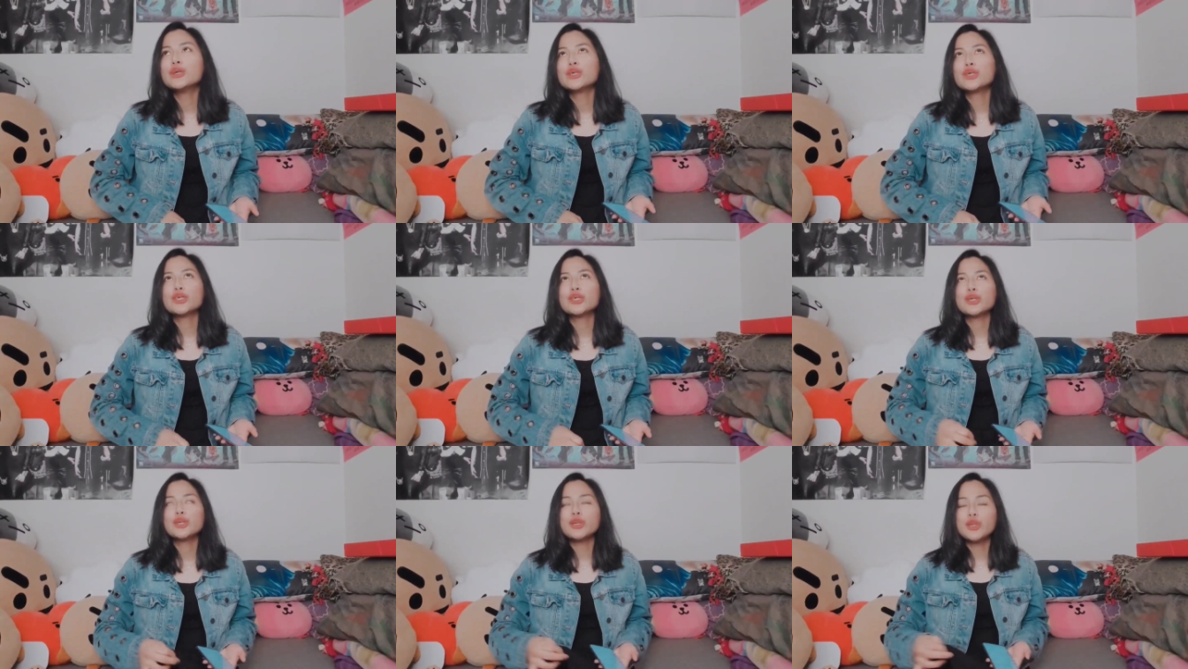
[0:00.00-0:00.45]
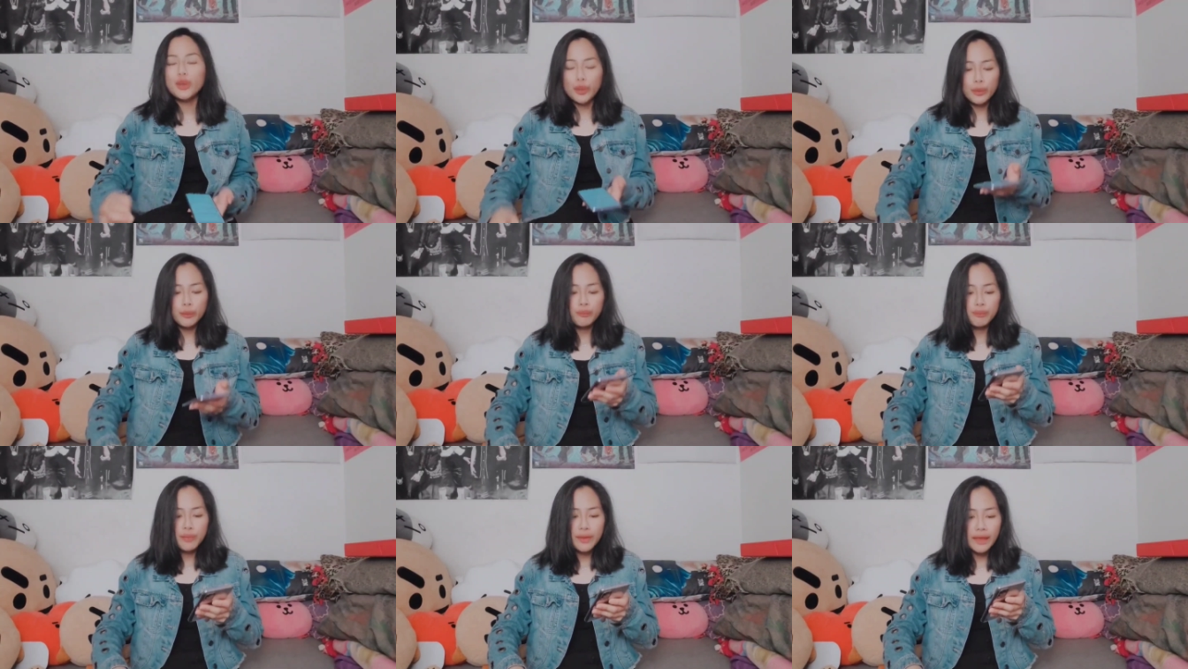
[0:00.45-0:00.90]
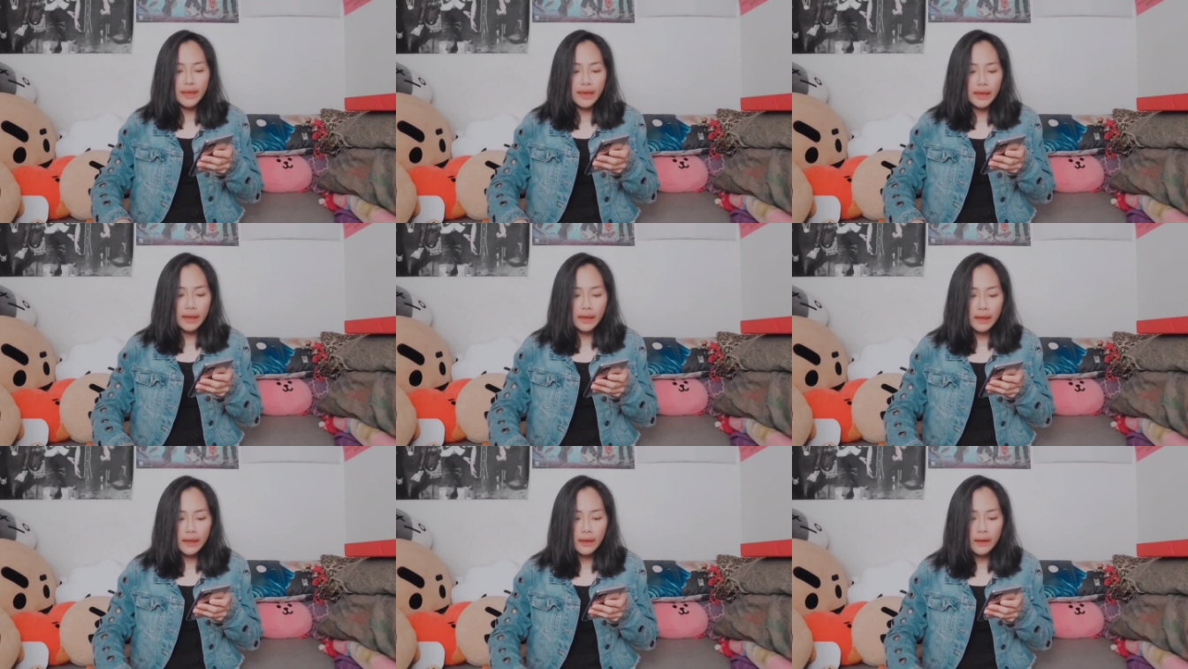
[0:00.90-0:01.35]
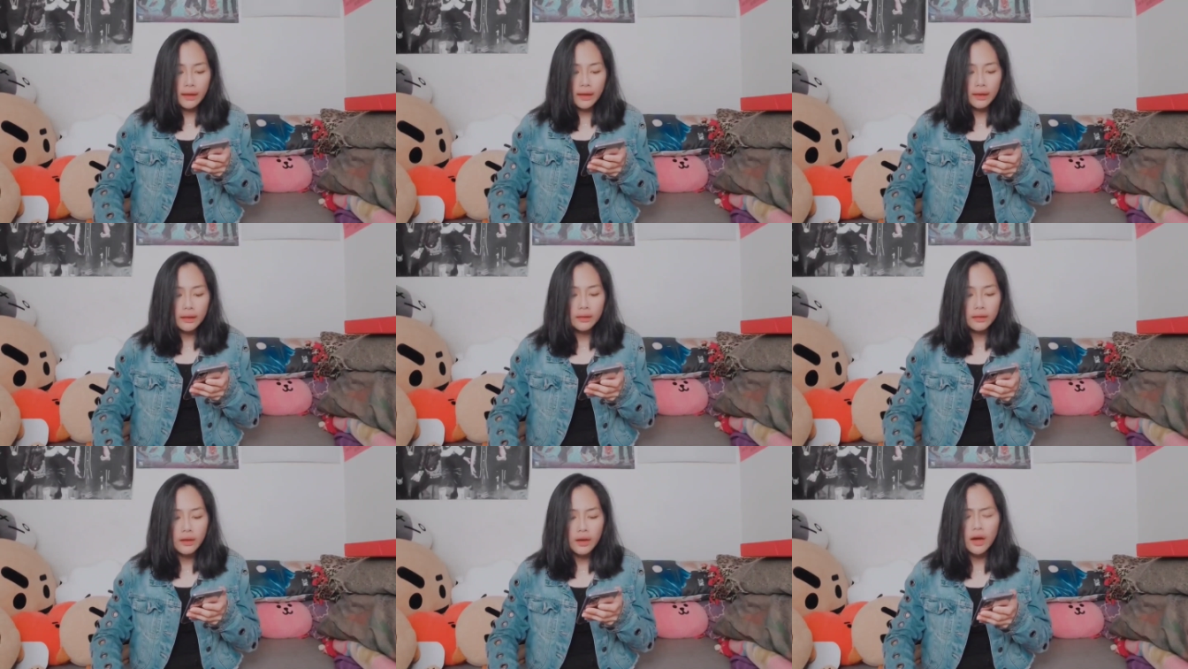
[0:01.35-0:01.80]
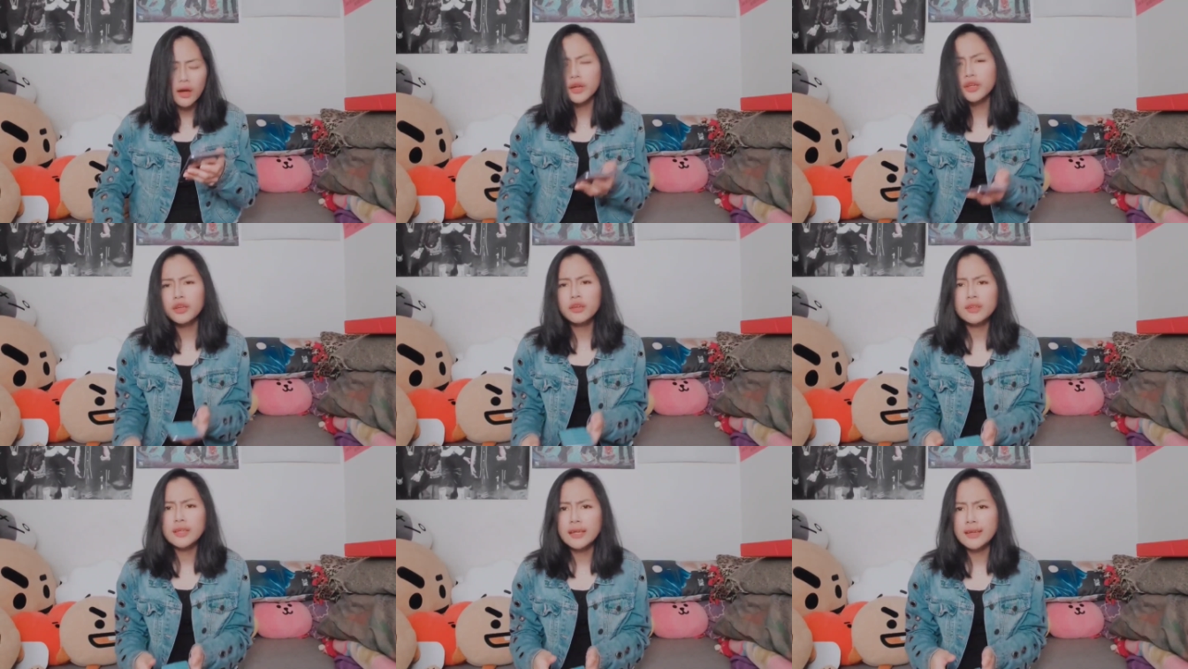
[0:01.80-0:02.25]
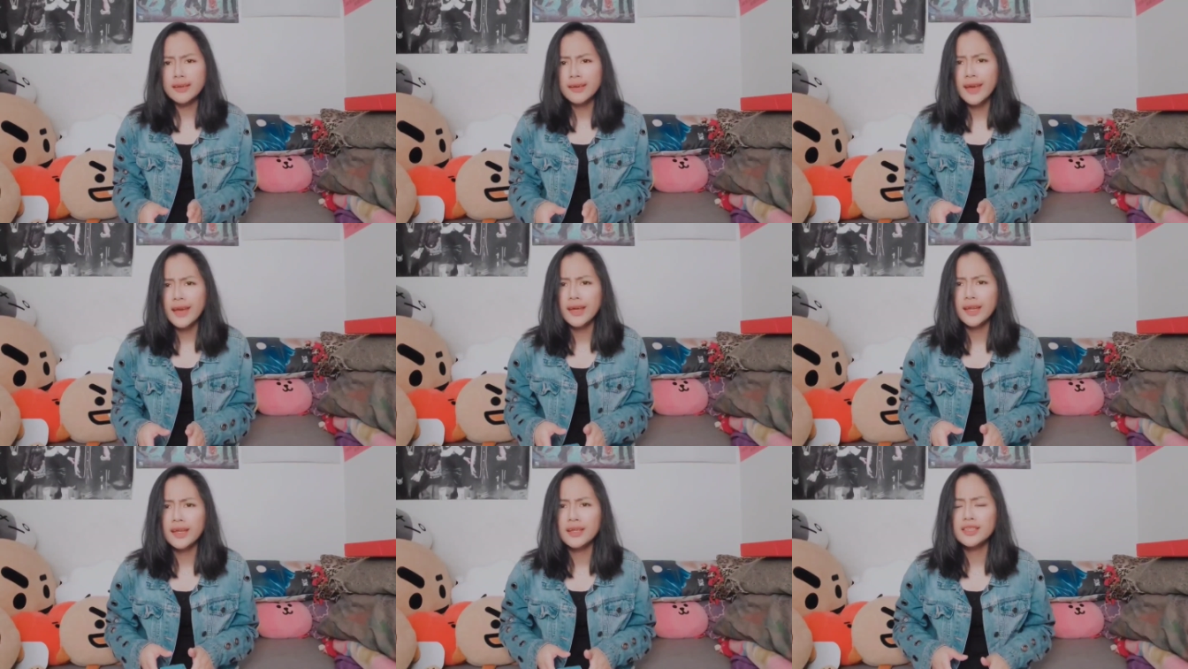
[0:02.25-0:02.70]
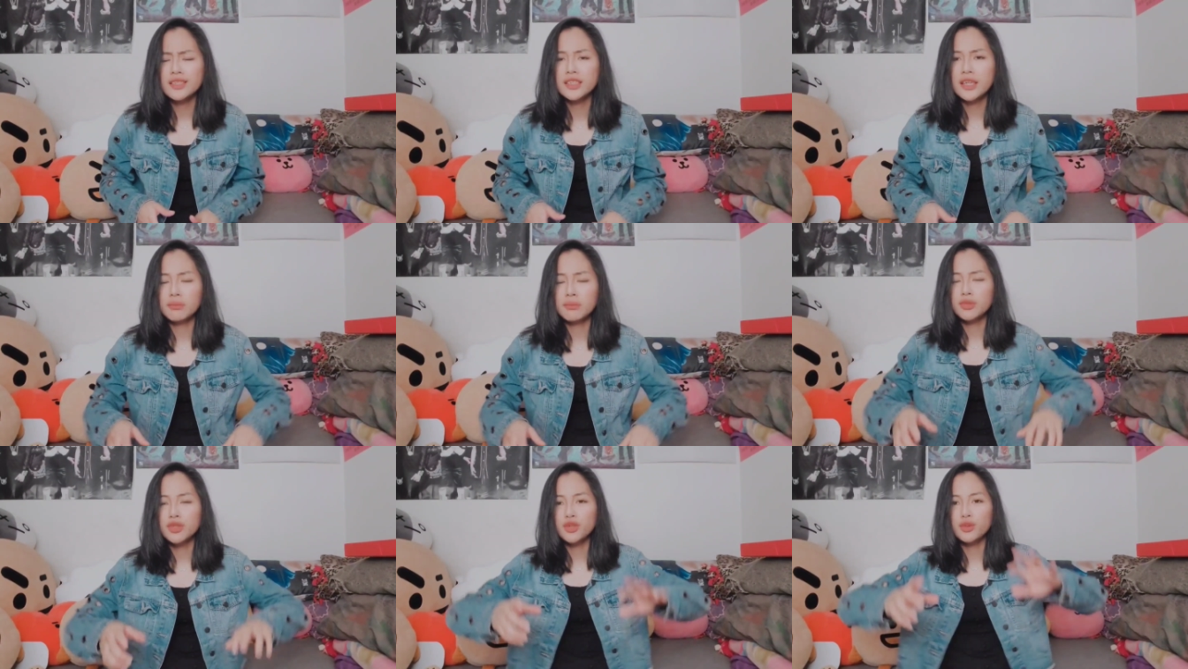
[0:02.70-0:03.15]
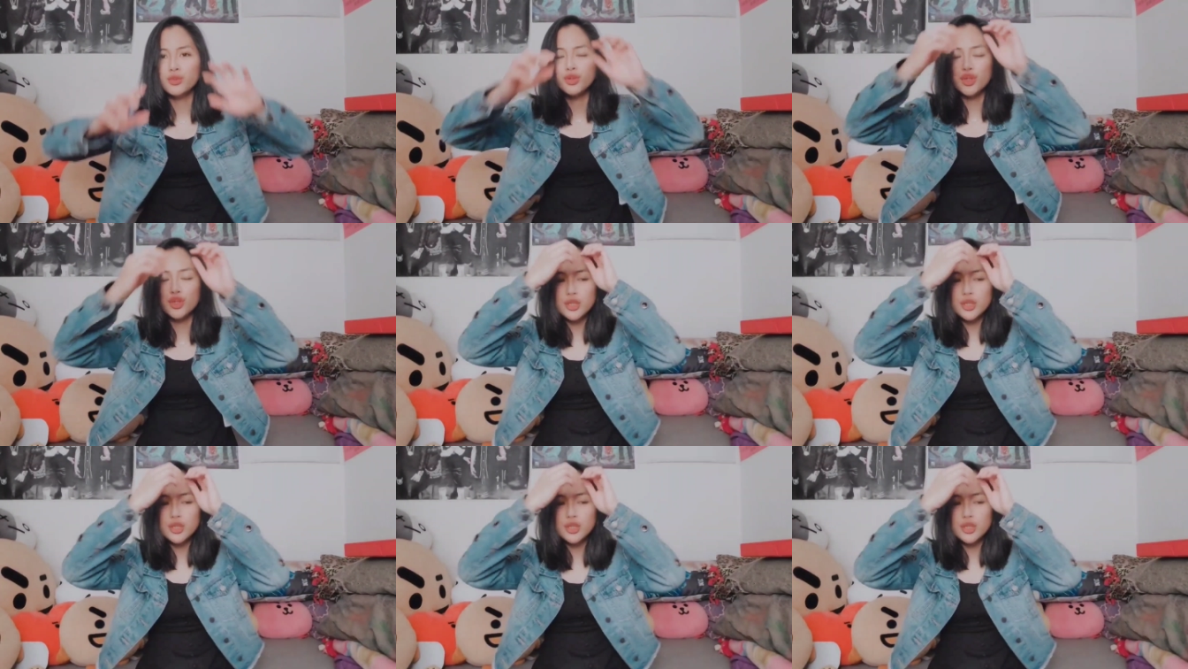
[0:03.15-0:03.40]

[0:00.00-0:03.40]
So, and are you dedicated to them too?